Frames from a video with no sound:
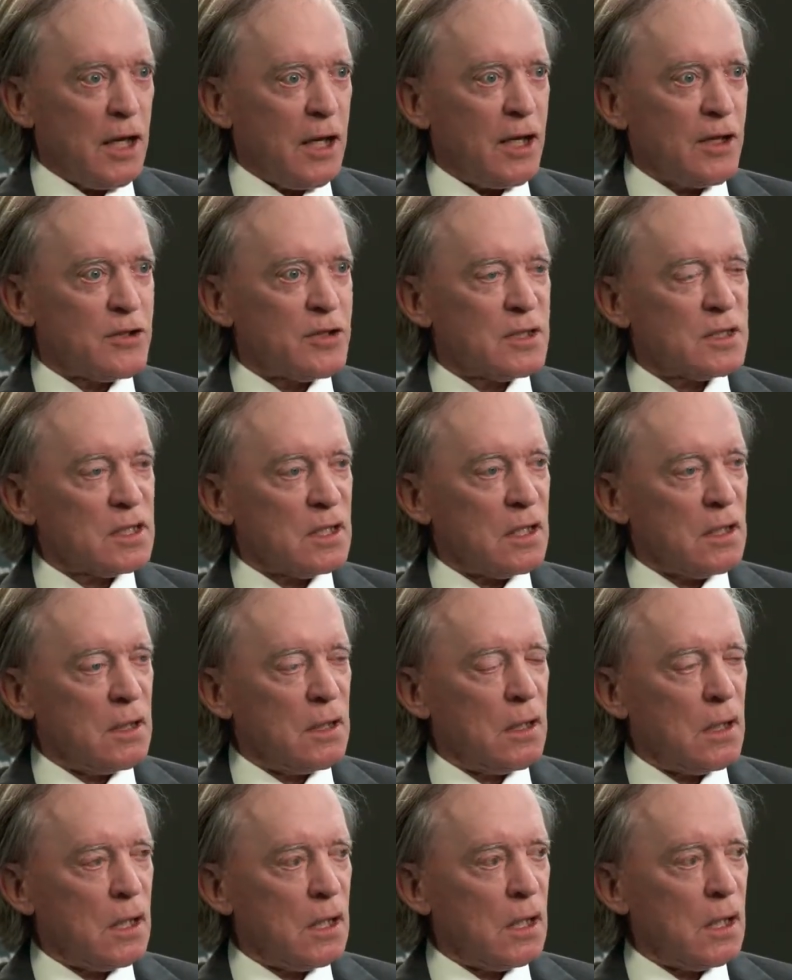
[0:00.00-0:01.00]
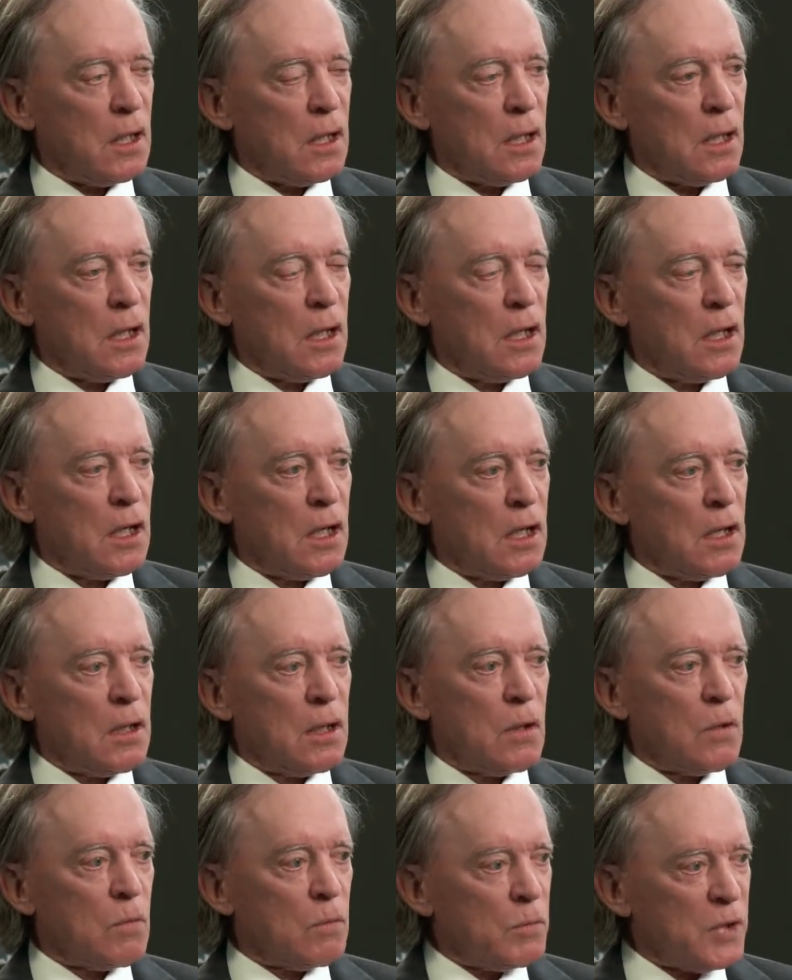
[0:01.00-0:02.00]
And she said,
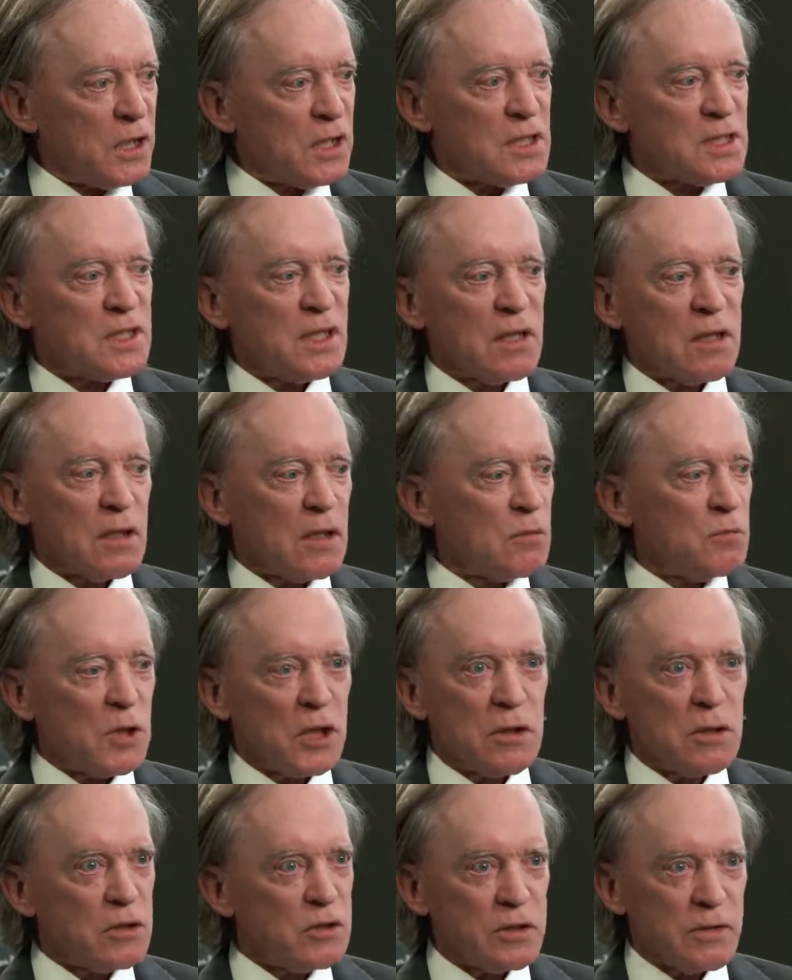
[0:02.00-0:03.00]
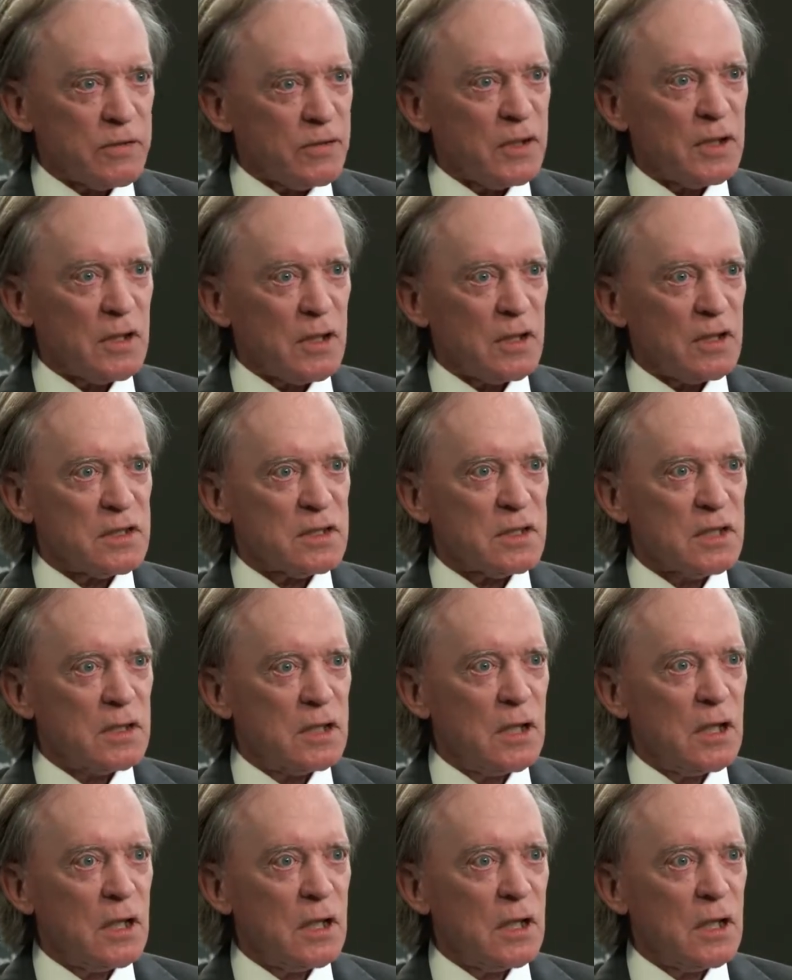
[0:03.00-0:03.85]
because I thought it might hurt your feelings.